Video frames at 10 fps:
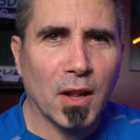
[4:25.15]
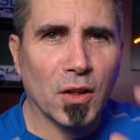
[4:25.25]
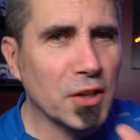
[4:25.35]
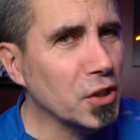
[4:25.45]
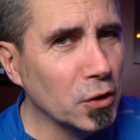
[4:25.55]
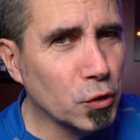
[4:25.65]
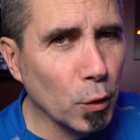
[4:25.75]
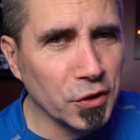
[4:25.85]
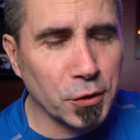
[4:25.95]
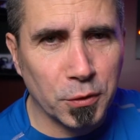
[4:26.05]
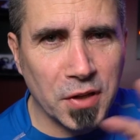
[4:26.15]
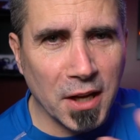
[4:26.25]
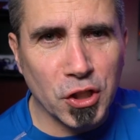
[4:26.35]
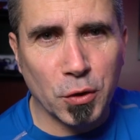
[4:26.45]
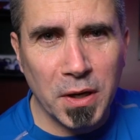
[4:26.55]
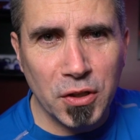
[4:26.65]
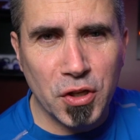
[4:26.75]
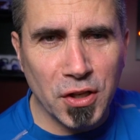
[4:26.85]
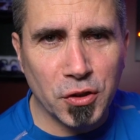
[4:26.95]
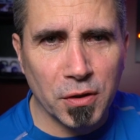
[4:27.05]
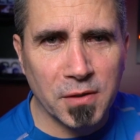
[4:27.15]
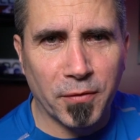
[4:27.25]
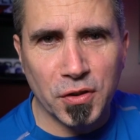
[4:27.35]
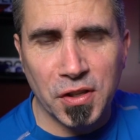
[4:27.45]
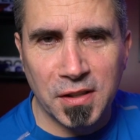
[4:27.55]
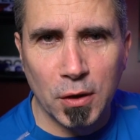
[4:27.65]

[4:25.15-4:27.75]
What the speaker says: Lots of controls through touchscreen gestures versus